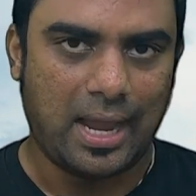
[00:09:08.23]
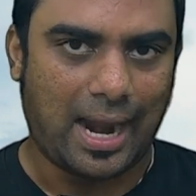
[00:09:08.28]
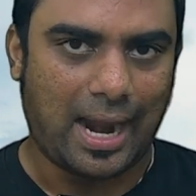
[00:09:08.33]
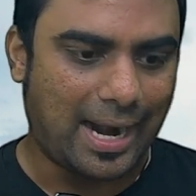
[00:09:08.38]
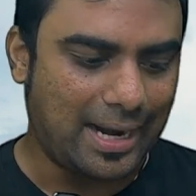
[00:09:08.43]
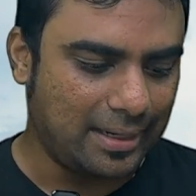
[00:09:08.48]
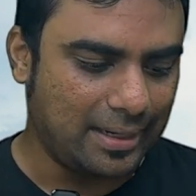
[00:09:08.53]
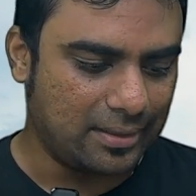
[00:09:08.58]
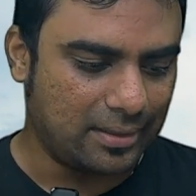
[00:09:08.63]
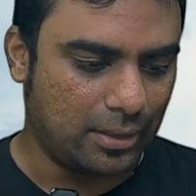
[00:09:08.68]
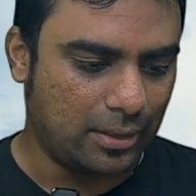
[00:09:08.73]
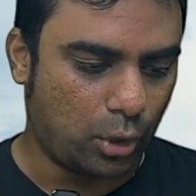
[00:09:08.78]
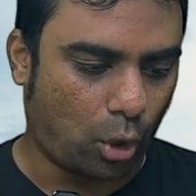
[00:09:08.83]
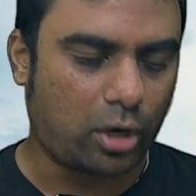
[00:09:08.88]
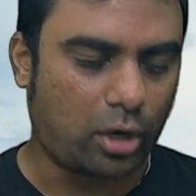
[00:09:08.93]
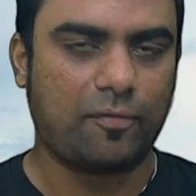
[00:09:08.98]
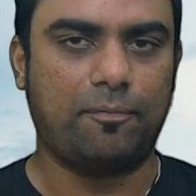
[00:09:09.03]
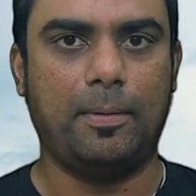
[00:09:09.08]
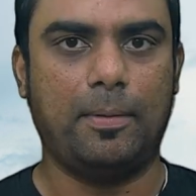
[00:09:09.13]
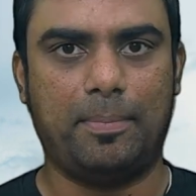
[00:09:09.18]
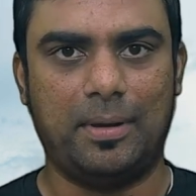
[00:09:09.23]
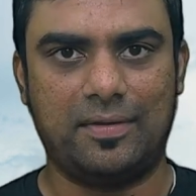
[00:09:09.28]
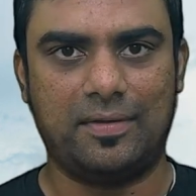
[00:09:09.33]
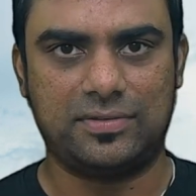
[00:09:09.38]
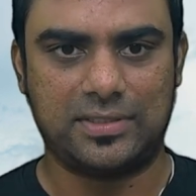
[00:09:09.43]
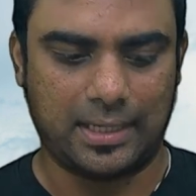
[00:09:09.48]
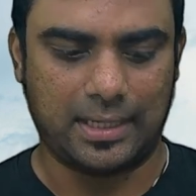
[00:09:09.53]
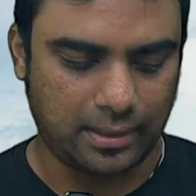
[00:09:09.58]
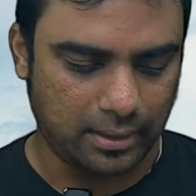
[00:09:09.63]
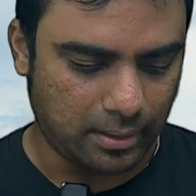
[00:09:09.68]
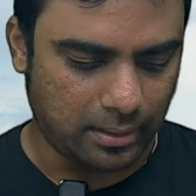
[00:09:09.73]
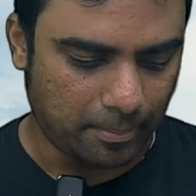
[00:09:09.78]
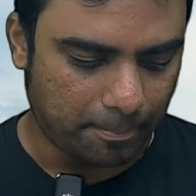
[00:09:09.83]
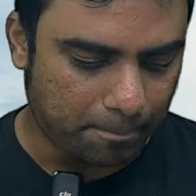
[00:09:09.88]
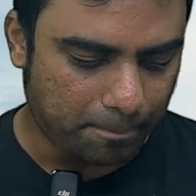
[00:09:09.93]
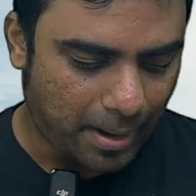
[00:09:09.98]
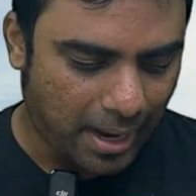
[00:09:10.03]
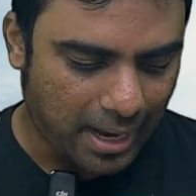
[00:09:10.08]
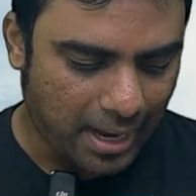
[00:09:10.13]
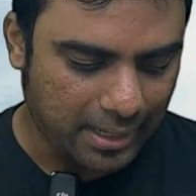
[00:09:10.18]
And a lot of people have
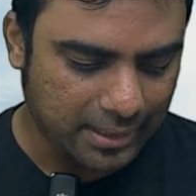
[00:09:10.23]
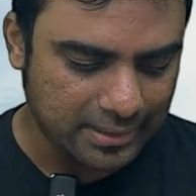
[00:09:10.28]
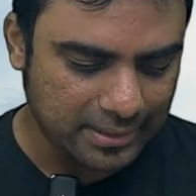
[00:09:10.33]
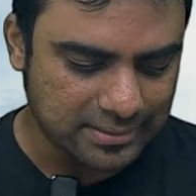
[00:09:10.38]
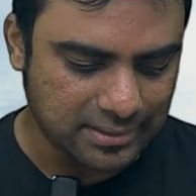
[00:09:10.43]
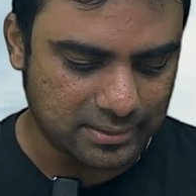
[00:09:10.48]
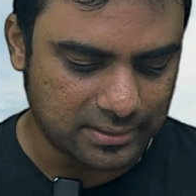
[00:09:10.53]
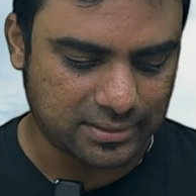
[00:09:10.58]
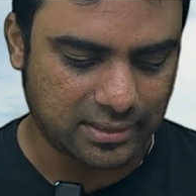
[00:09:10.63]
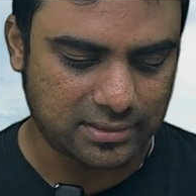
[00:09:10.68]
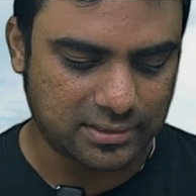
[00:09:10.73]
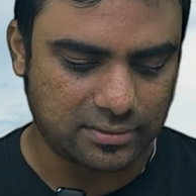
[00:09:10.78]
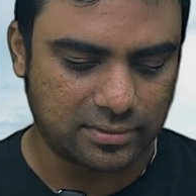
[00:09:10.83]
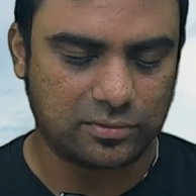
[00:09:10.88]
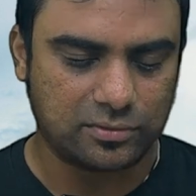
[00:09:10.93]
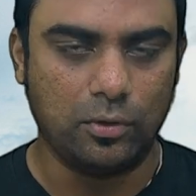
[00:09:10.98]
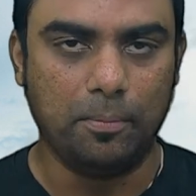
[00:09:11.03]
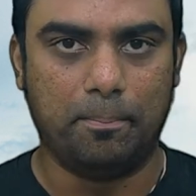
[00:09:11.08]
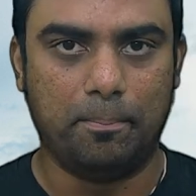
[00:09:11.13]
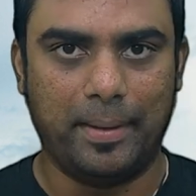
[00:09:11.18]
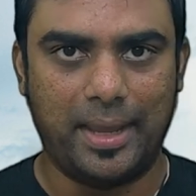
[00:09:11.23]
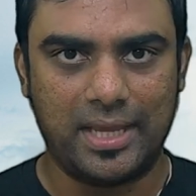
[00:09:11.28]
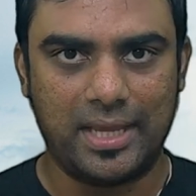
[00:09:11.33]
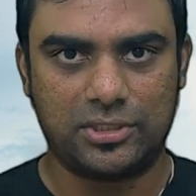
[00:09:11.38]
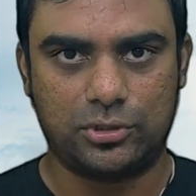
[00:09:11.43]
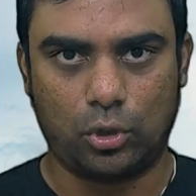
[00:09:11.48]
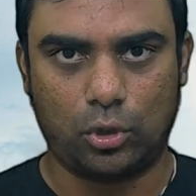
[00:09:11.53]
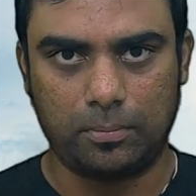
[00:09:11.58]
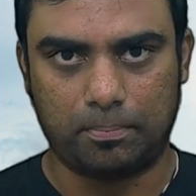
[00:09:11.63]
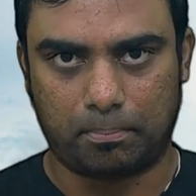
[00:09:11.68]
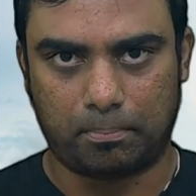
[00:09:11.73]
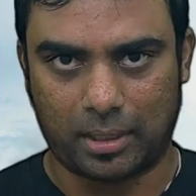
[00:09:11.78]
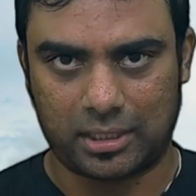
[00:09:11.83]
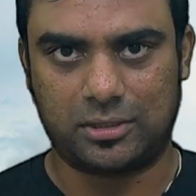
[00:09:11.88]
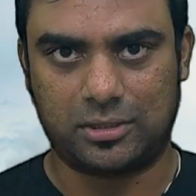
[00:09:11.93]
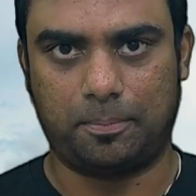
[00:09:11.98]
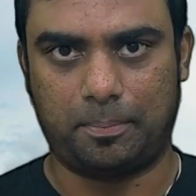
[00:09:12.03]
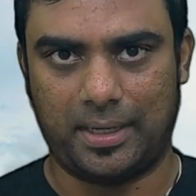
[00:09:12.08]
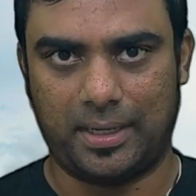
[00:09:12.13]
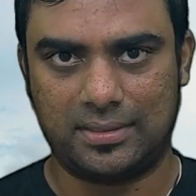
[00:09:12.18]
said PAR is unsuccessful based on
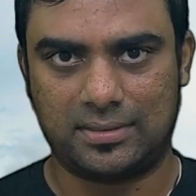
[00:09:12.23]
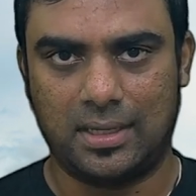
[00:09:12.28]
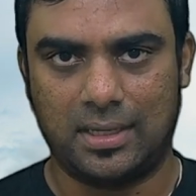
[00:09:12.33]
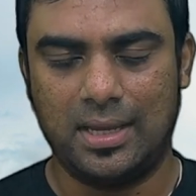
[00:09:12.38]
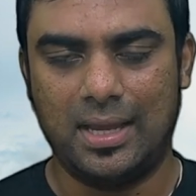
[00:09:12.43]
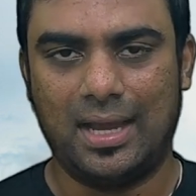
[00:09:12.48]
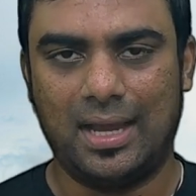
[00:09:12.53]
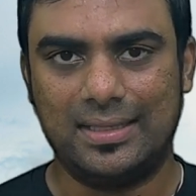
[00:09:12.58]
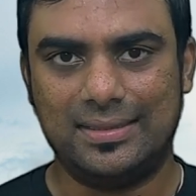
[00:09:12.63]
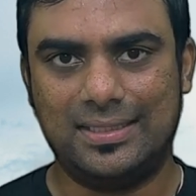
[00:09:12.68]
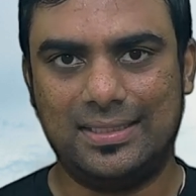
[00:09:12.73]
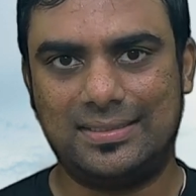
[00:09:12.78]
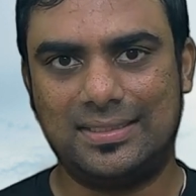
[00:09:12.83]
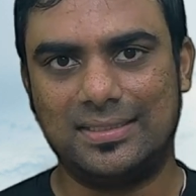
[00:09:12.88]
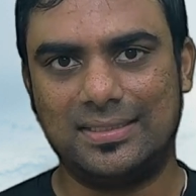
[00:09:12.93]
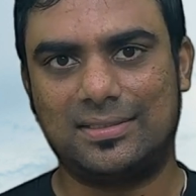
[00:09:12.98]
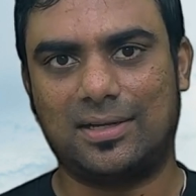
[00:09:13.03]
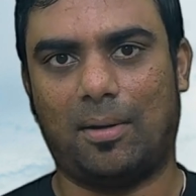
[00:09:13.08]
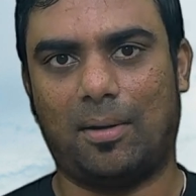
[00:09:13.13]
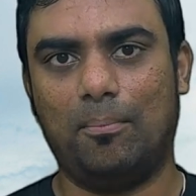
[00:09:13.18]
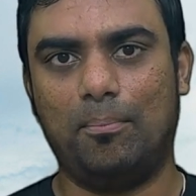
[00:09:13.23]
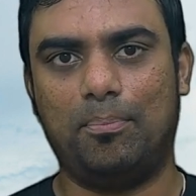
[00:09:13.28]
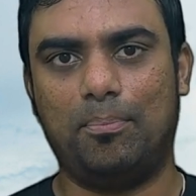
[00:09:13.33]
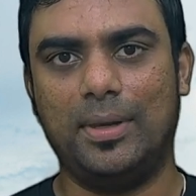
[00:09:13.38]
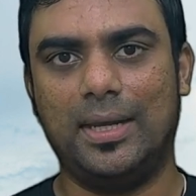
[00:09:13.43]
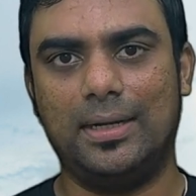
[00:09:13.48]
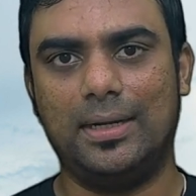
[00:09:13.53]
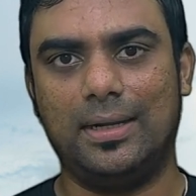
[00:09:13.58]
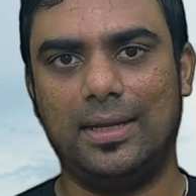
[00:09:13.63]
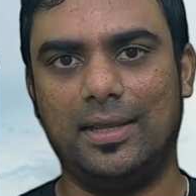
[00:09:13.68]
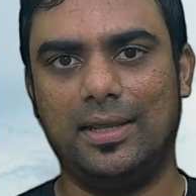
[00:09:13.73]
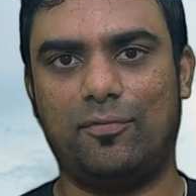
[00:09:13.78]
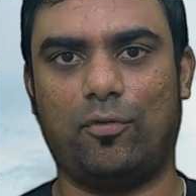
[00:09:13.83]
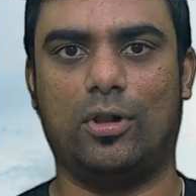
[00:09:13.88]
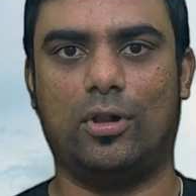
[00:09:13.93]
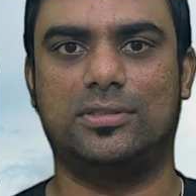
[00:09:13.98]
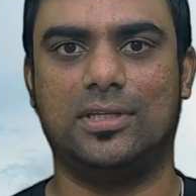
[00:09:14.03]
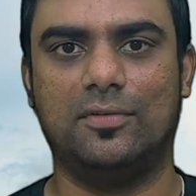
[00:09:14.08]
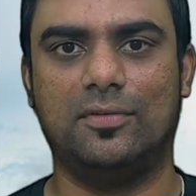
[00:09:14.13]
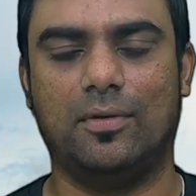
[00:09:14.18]
birthplace. This is completely
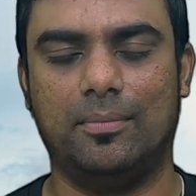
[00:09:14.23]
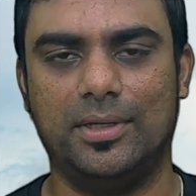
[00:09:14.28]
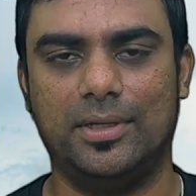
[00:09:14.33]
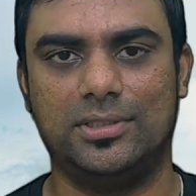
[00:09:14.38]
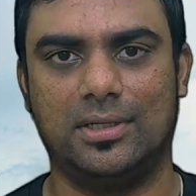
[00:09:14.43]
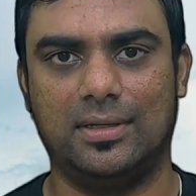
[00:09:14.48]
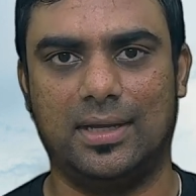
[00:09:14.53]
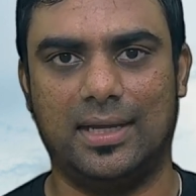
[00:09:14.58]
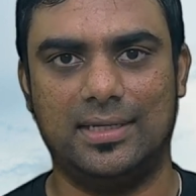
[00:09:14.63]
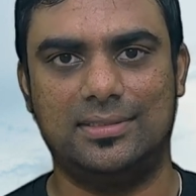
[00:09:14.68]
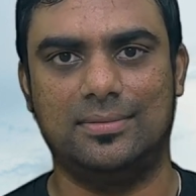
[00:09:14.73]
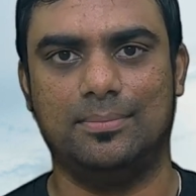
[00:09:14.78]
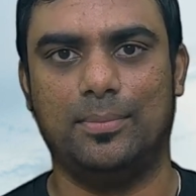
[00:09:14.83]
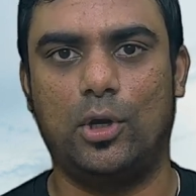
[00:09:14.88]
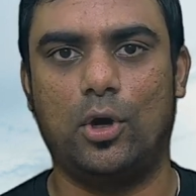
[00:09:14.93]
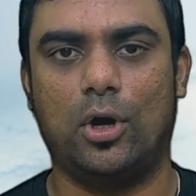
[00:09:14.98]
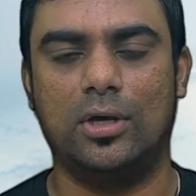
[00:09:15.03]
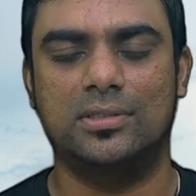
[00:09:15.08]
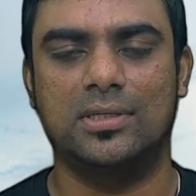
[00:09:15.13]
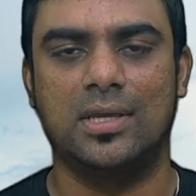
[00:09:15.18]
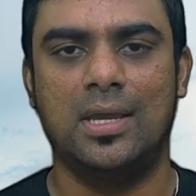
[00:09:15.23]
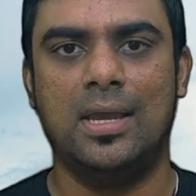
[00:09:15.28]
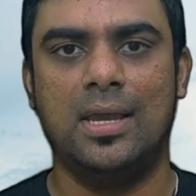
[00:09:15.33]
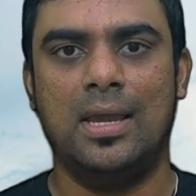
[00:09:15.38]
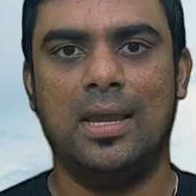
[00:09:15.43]
false information, guys, because